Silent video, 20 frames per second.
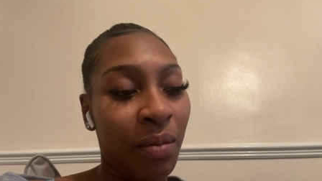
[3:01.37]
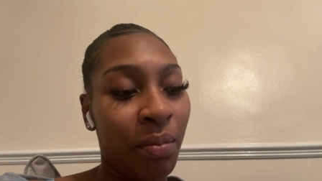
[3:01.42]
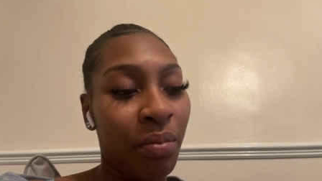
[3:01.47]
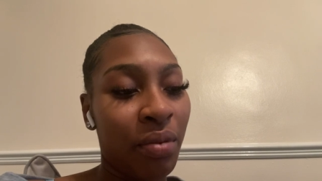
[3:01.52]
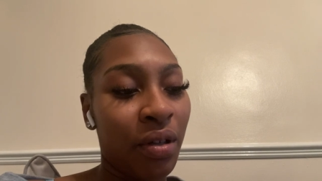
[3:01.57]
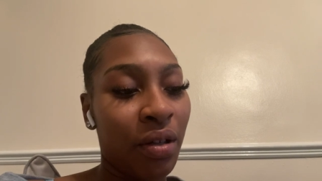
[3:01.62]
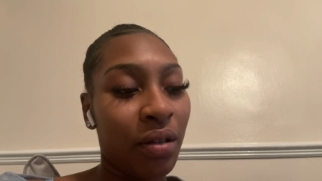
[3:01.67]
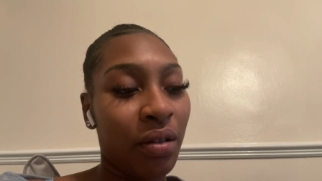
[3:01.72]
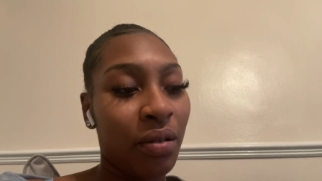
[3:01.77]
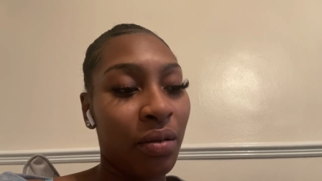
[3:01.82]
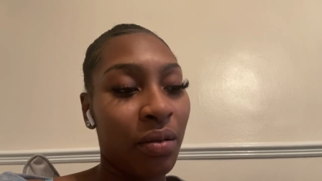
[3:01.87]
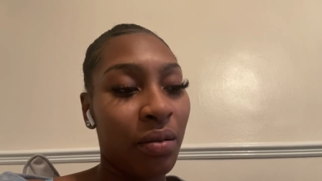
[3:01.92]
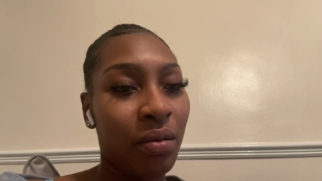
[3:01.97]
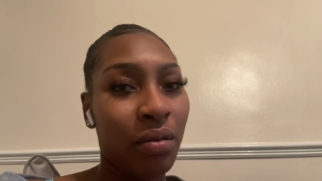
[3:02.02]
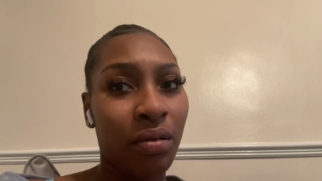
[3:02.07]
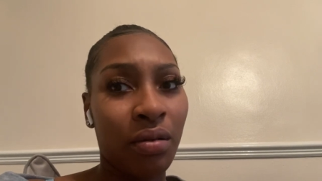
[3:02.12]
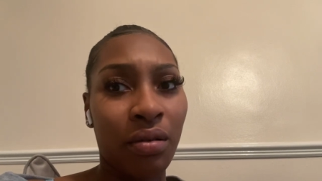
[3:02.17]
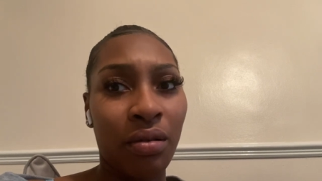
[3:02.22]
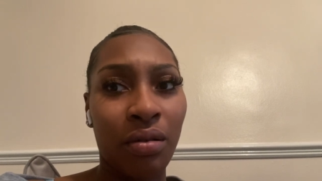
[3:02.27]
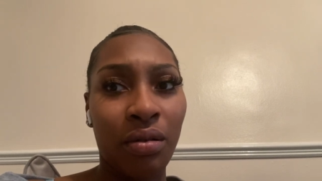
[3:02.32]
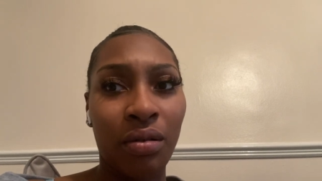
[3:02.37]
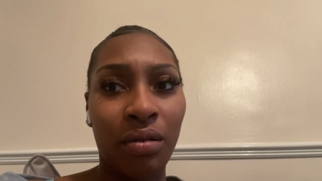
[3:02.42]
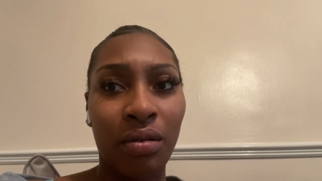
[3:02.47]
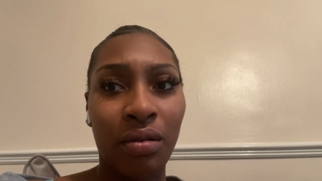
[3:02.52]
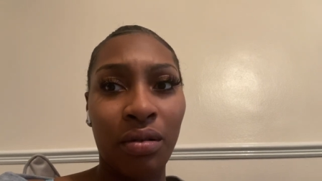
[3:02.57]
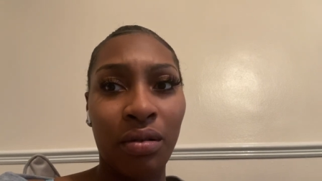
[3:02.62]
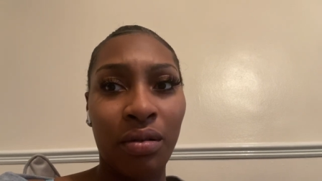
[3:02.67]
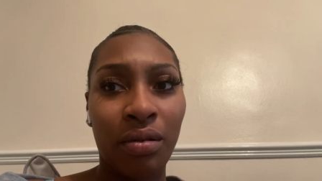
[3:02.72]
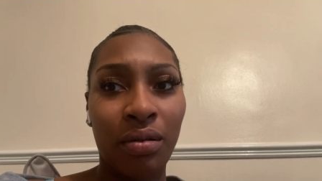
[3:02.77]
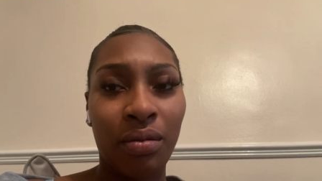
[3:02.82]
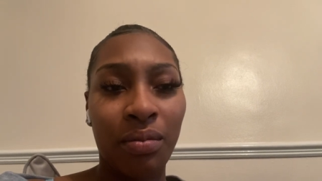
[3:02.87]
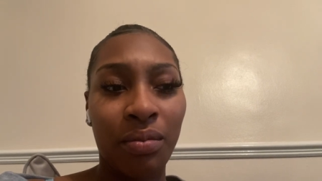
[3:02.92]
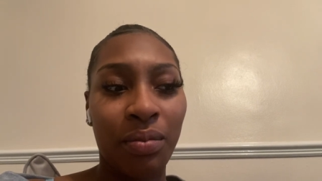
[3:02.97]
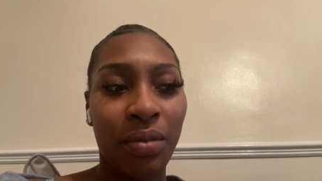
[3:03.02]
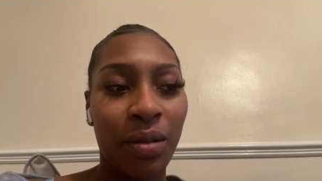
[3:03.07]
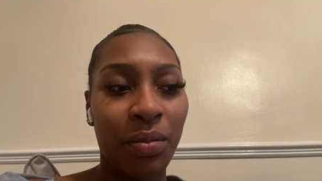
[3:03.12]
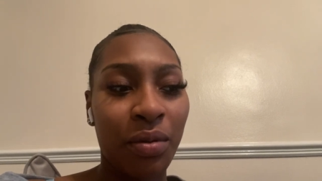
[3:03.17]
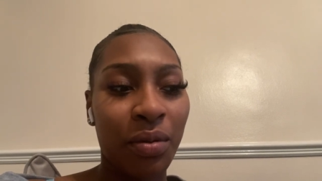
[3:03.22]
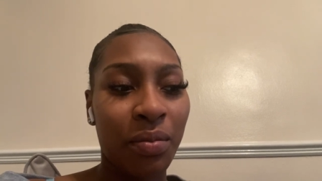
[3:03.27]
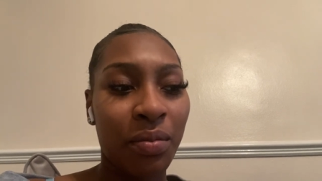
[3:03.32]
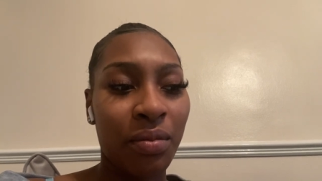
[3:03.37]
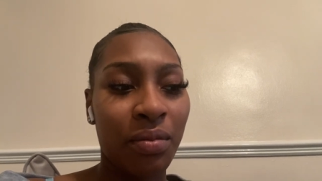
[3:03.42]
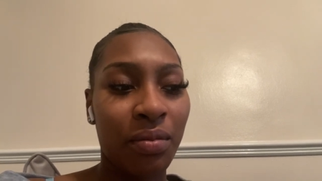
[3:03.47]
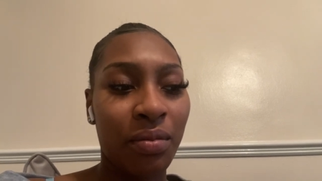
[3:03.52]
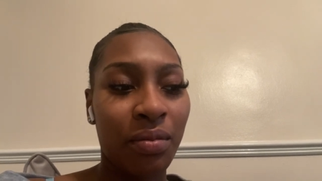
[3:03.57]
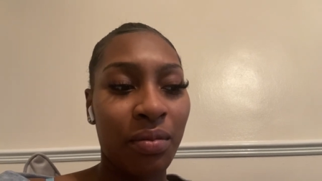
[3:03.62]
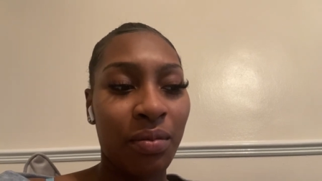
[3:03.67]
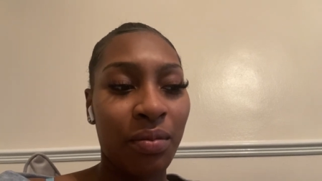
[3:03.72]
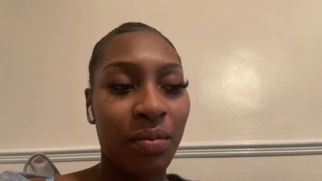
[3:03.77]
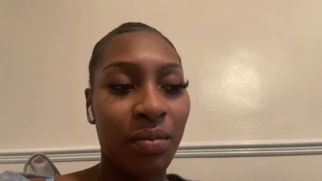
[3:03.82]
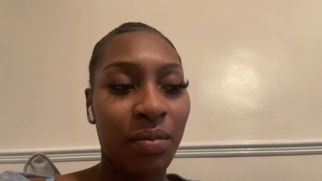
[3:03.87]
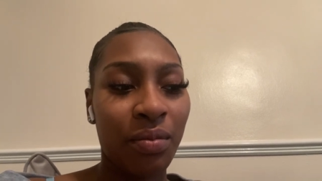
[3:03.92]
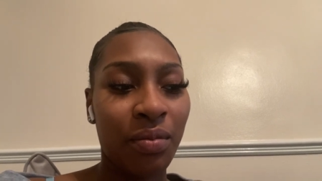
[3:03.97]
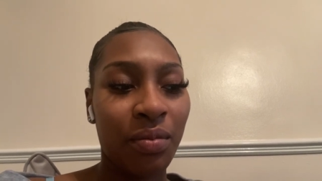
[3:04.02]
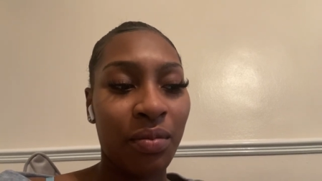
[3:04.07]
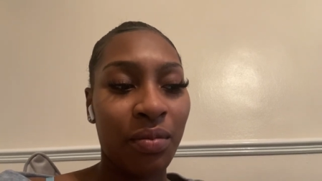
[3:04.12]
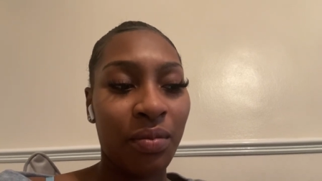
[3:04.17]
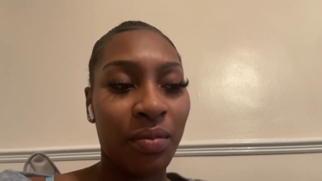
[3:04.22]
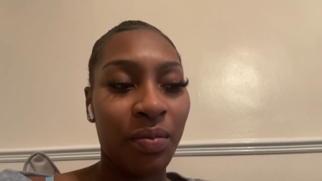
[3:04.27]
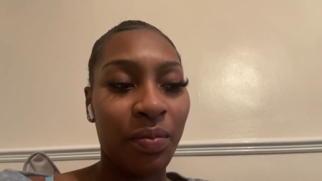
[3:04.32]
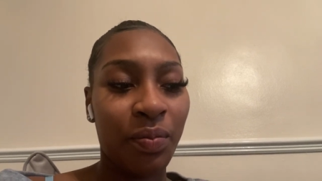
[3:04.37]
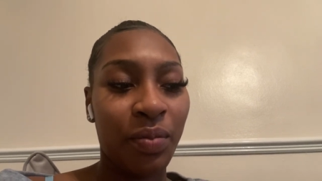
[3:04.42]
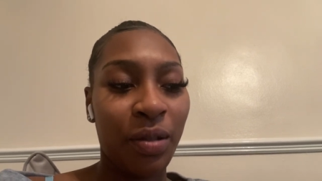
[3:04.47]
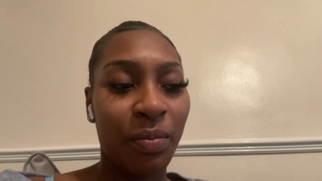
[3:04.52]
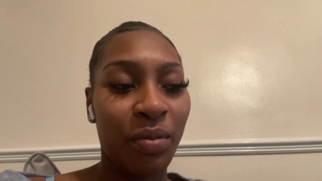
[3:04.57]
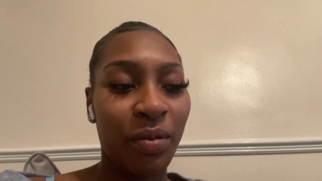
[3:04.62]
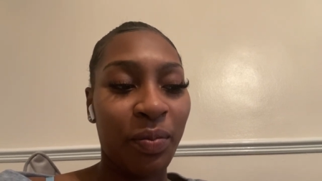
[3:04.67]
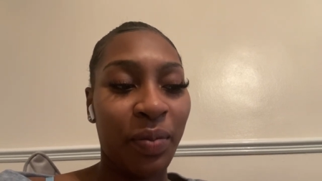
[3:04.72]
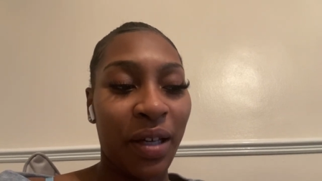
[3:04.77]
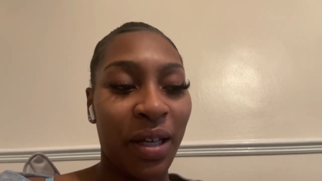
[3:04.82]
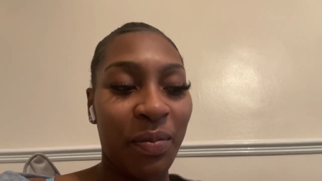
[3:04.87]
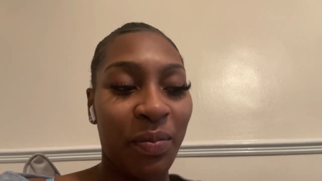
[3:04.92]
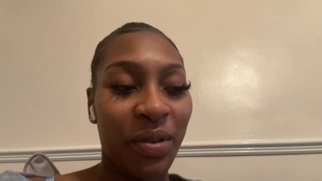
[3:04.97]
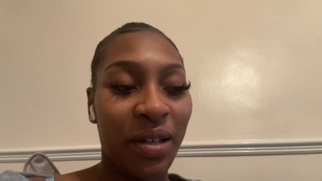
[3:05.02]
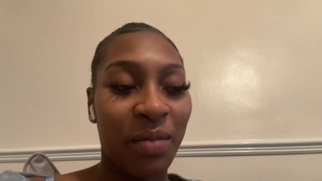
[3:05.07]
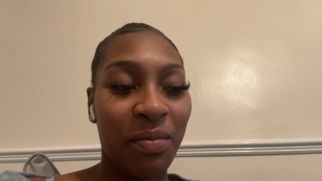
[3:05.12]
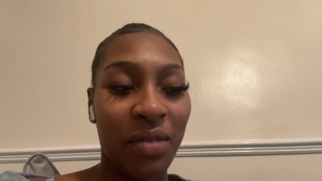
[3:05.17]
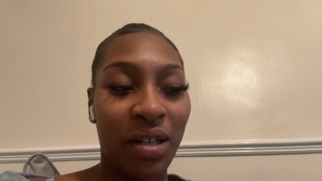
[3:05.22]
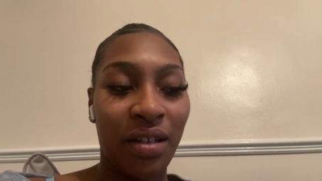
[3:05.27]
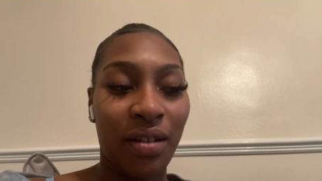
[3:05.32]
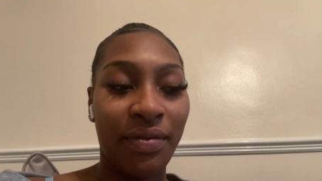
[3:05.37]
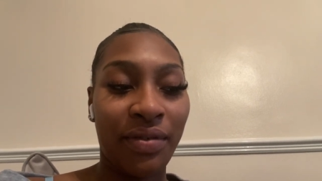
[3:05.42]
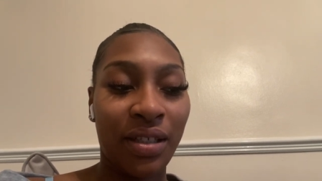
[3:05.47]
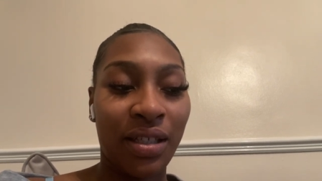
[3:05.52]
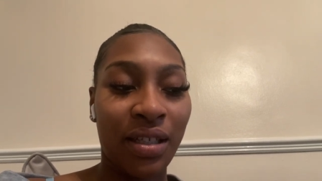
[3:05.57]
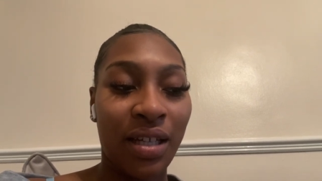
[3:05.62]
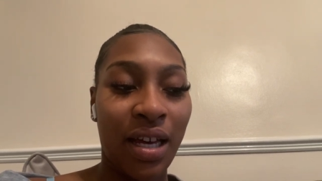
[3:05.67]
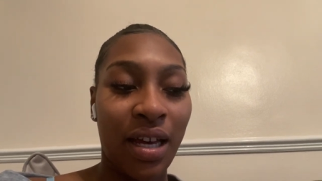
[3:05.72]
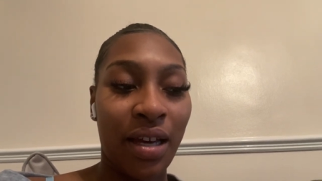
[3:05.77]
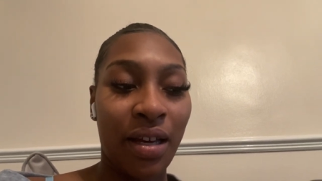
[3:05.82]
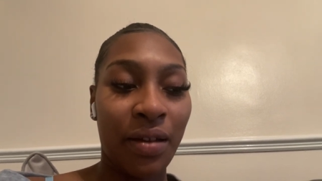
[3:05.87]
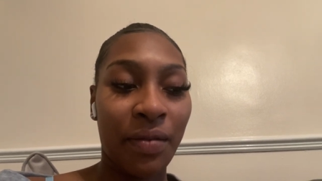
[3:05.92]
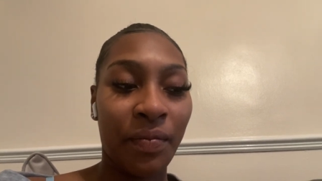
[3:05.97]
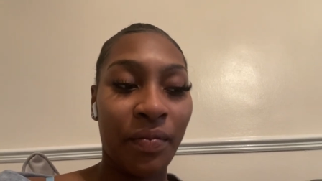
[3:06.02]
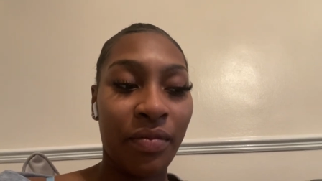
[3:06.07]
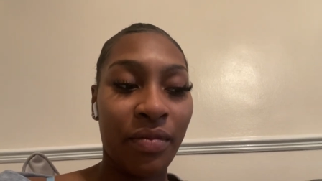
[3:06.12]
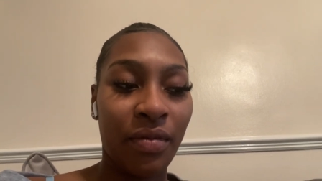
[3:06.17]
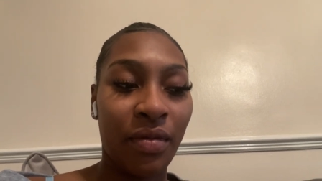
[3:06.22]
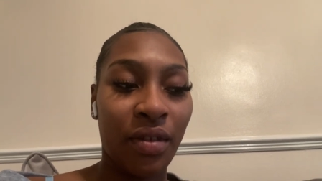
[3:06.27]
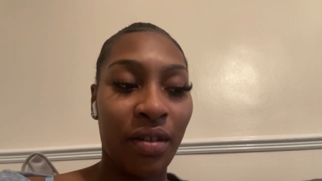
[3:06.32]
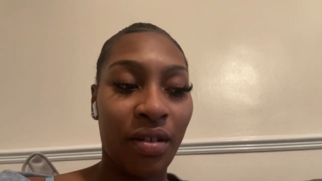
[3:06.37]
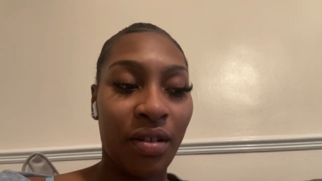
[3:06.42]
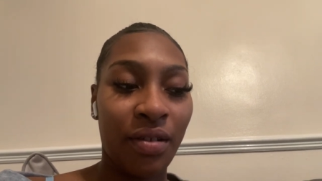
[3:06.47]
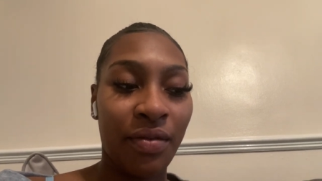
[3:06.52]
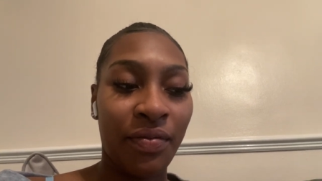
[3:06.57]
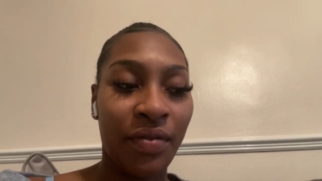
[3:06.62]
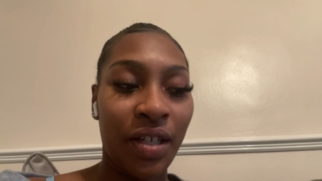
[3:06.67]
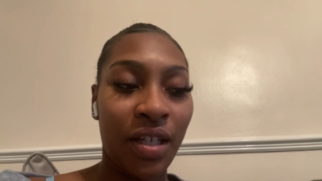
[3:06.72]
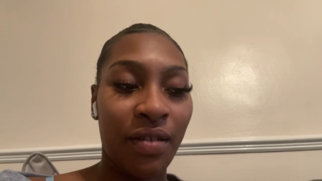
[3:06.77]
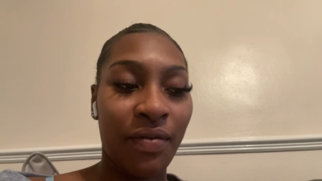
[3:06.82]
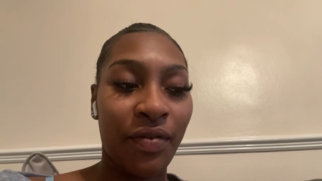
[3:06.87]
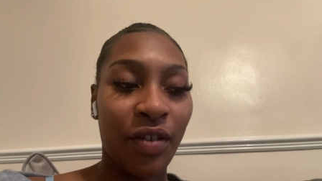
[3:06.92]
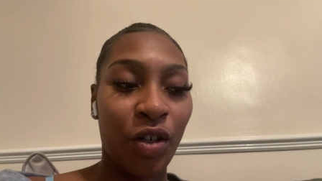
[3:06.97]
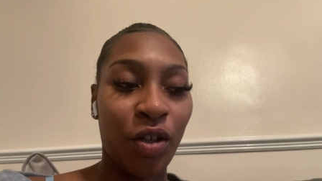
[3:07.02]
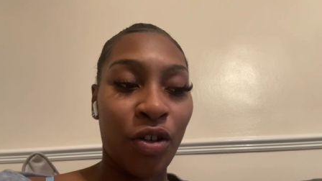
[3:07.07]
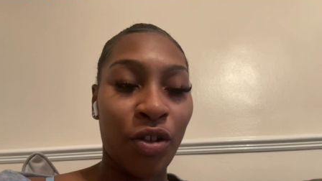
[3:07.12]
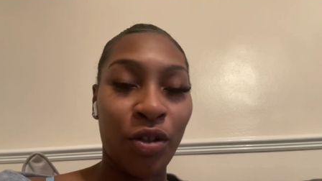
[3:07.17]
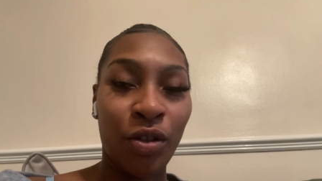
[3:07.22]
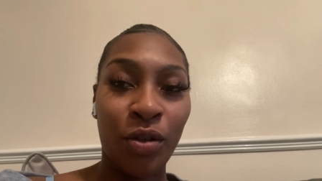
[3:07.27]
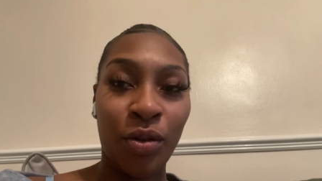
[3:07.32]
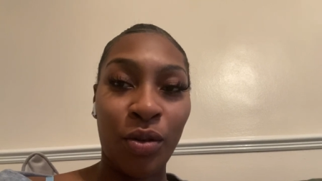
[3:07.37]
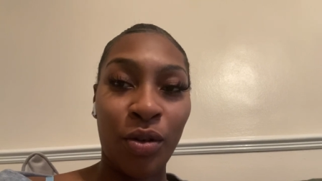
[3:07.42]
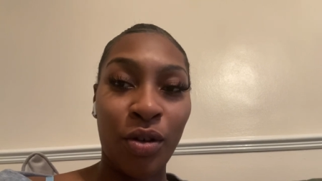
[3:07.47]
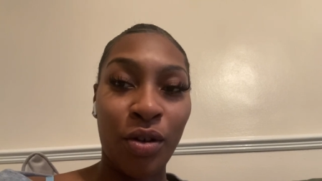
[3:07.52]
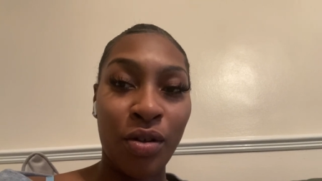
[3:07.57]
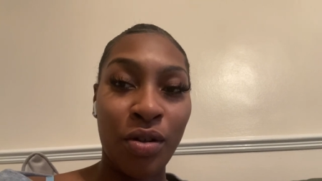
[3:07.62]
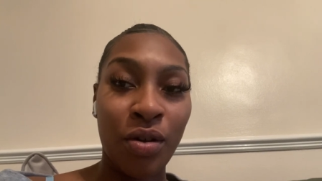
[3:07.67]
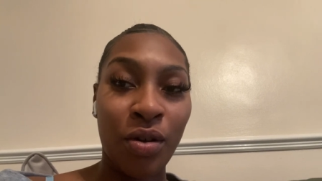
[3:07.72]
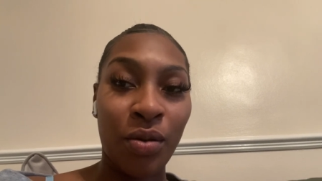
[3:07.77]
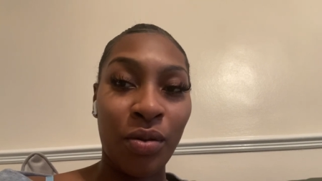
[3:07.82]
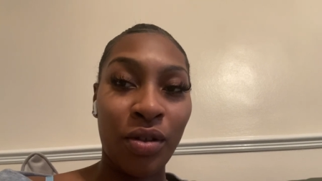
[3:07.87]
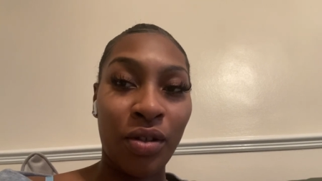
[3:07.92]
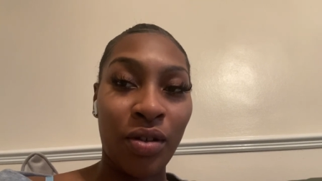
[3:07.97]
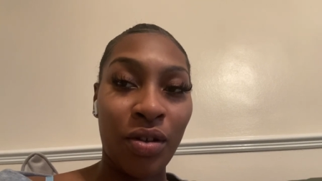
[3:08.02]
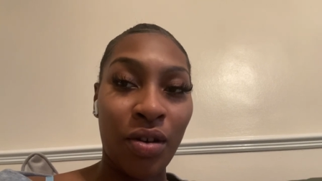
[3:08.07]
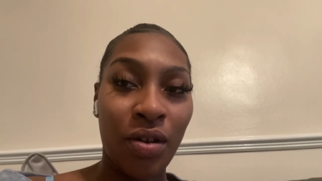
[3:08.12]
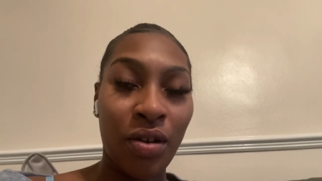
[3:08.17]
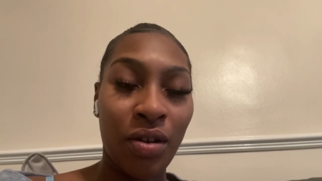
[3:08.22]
big people people pay big money for Sky for it for Koto Koto so.